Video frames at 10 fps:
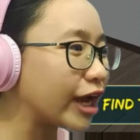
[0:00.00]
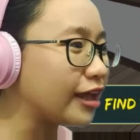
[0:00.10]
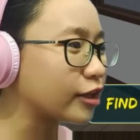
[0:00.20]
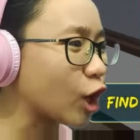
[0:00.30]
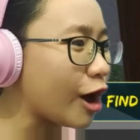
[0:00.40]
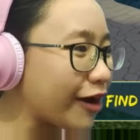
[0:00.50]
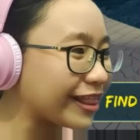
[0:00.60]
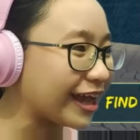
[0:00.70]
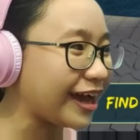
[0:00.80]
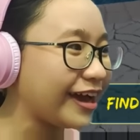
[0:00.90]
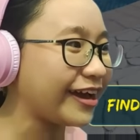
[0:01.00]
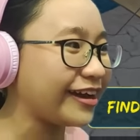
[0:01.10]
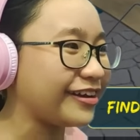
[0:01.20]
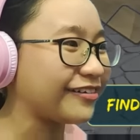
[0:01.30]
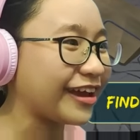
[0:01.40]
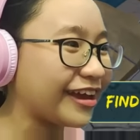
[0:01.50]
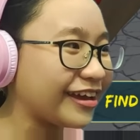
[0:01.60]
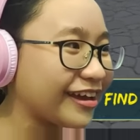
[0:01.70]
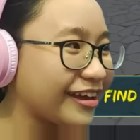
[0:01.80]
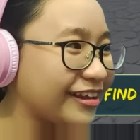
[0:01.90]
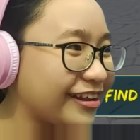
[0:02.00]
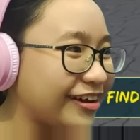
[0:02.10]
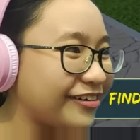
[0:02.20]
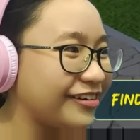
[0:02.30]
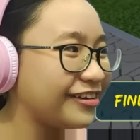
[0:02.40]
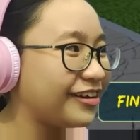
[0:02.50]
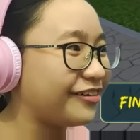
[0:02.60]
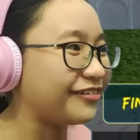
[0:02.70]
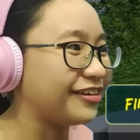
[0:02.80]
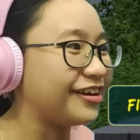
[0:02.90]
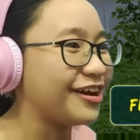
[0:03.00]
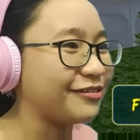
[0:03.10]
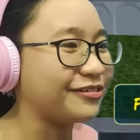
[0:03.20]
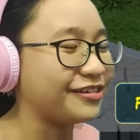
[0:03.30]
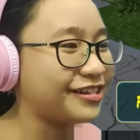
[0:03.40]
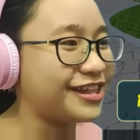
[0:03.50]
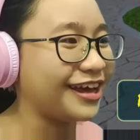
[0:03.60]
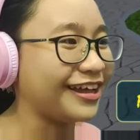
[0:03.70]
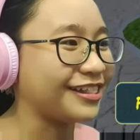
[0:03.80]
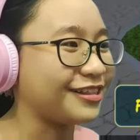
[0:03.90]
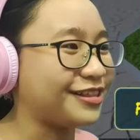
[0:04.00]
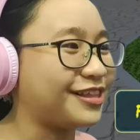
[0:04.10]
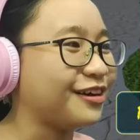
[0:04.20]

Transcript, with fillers: Okay, let's go outside. Okay. No, no, no. Tab.